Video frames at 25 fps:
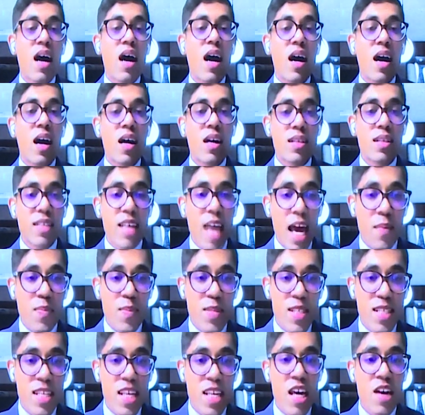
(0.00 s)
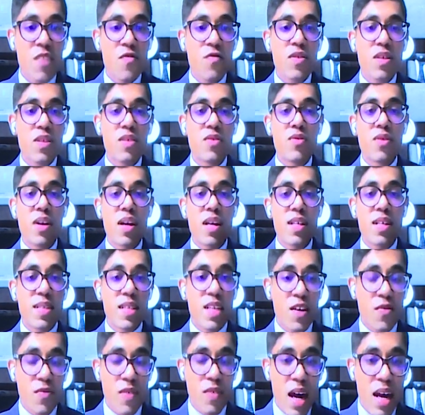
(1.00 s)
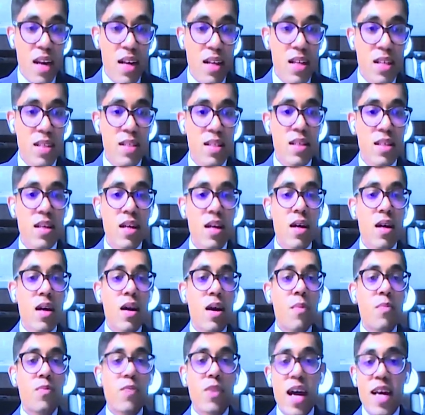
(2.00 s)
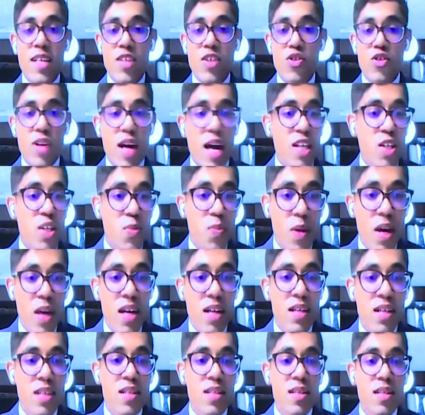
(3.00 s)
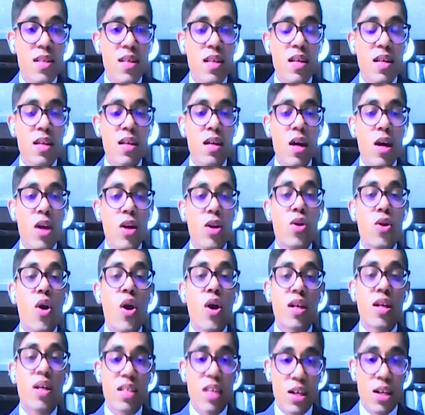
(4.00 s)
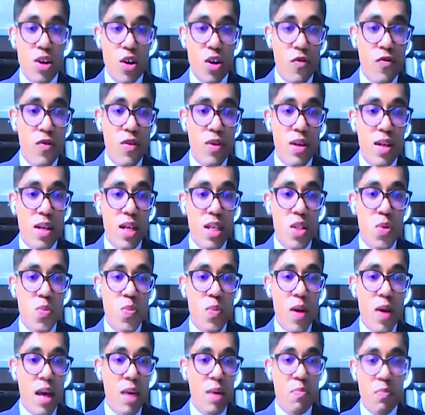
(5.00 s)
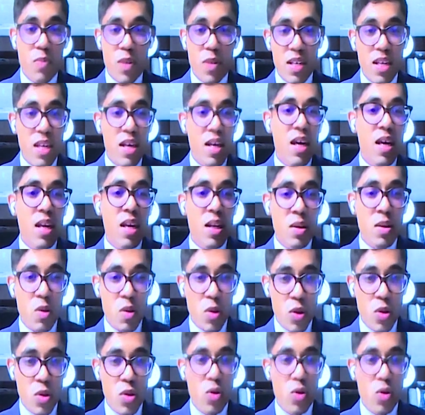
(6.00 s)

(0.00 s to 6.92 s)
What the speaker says: time saved, raising awareness, price transparency, long tail offerings by bringing in